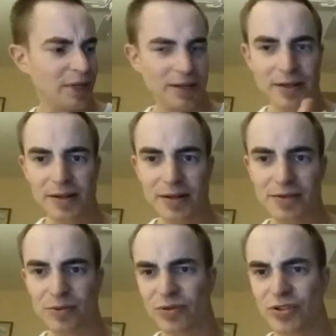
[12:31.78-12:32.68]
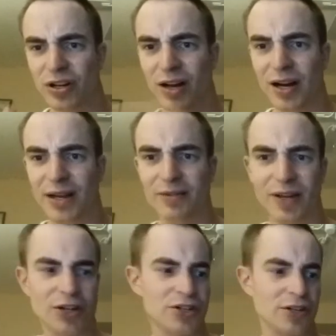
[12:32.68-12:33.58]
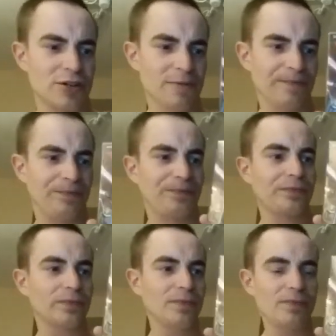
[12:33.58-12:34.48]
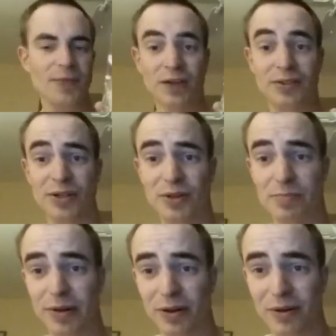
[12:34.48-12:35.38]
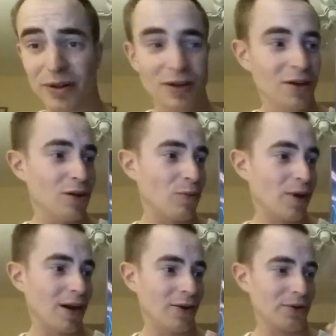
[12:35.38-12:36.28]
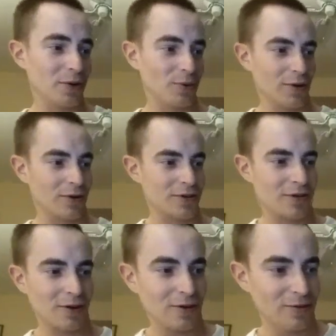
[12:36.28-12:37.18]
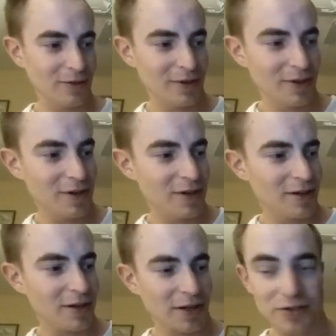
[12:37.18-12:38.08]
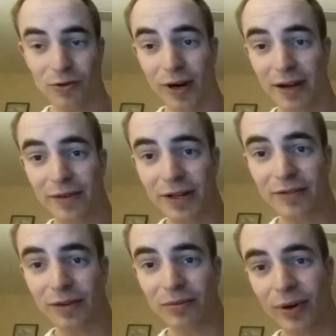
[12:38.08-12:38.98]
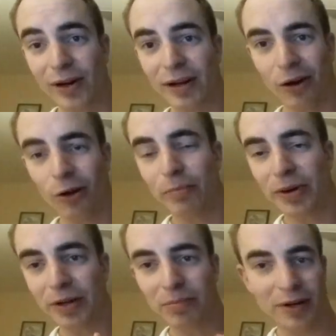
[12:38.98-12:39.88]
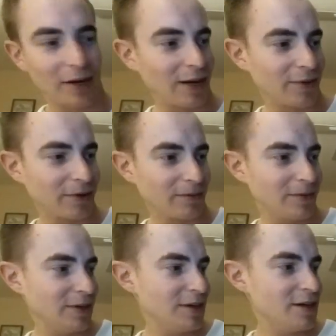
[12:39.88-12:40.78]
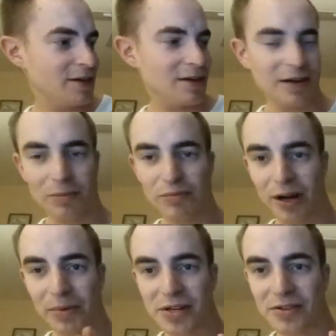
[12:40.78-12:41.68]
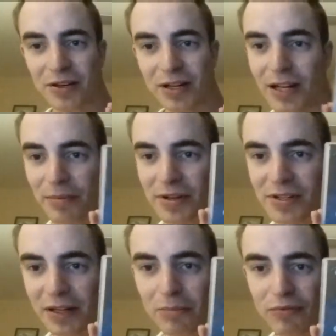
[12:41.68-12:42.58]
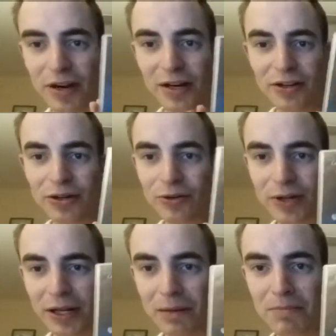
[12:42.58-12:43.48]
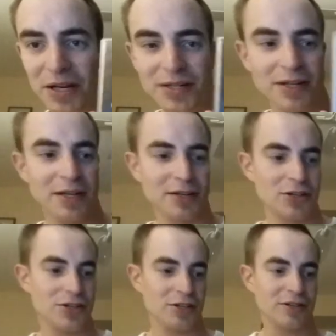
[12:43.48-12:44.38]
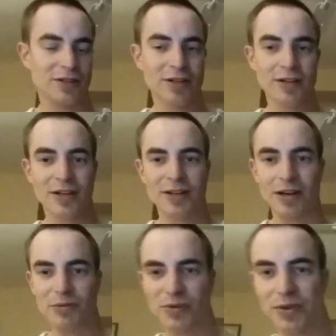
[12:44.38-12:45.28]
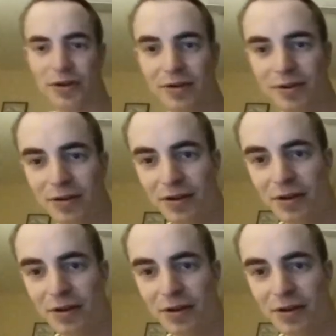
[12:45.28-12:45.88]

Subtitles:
he did this, or July of last year. So it's been a while in the works, so that's cool. I opened it, but I'm probably just going to keep this, like, brand new, like, in minty condition. Comes with a